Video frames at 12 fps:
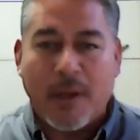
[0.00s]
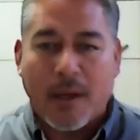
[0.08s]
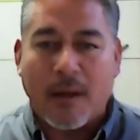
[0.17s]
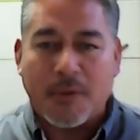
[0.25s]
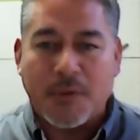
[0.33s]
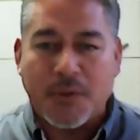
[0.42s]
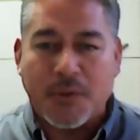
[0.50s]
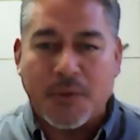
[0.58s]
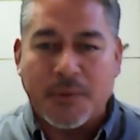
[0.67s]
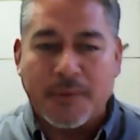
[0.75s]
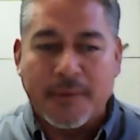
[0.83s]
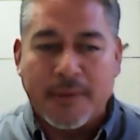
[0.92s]
when it comes
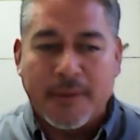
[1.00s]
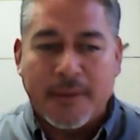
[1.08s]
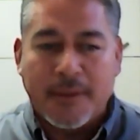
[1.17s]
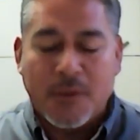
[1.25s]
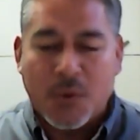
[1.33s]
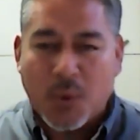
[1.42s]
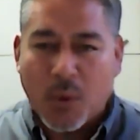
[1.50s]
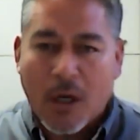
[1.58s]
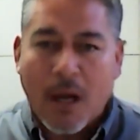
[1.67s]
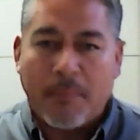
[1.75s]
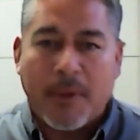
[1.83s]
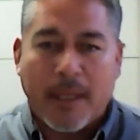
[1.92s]
to our
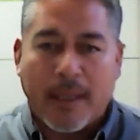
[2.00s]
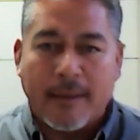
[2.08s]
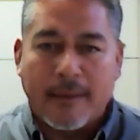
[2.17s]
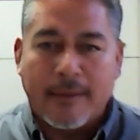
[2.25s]
company,